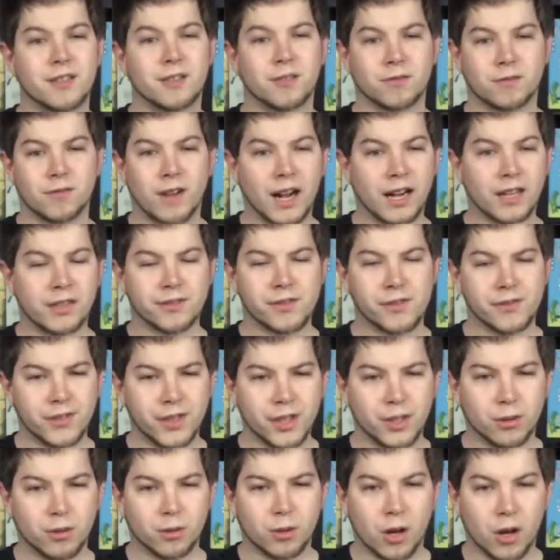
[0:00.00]
rock
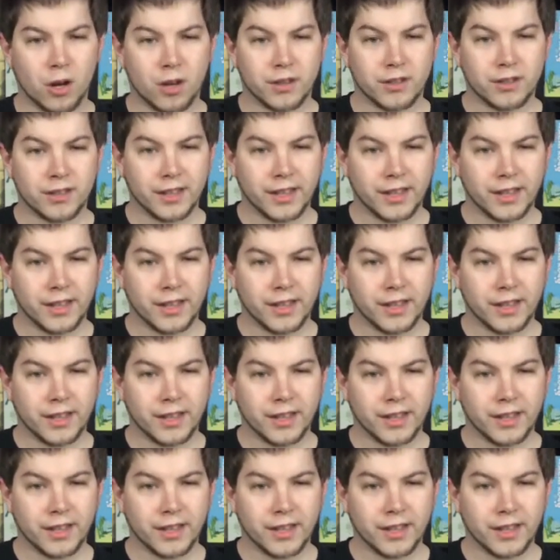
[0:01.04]
review on